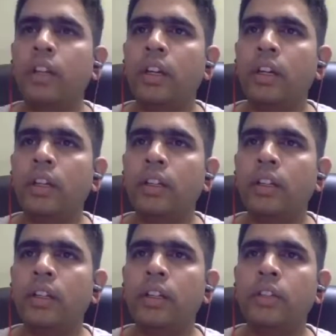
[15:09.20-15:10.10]

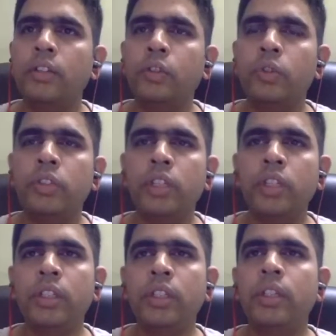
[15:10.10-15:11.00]
I would
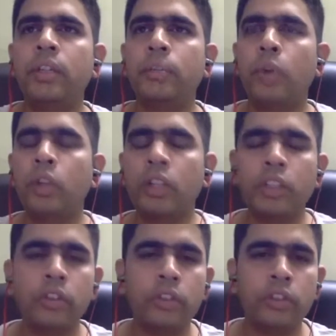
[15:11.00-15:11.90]
say that the mock
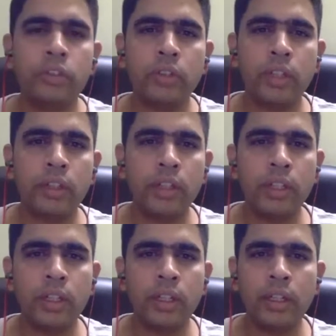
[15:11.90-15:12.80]
interviews were a
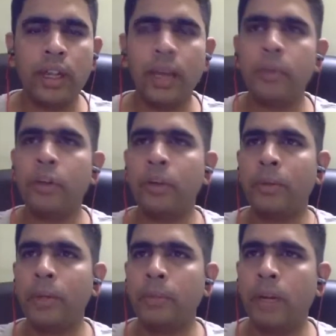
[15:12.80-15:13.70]
real hammer on
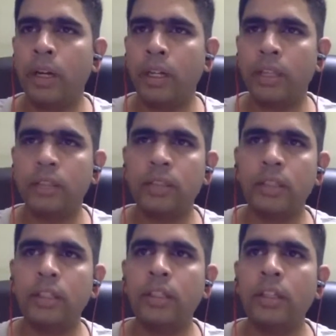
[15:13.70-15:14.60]
my part
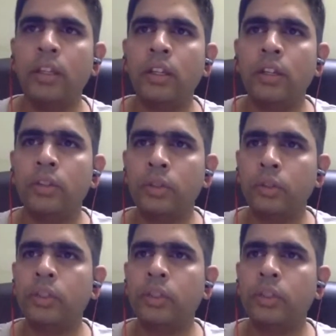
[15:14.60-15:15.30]
actually. So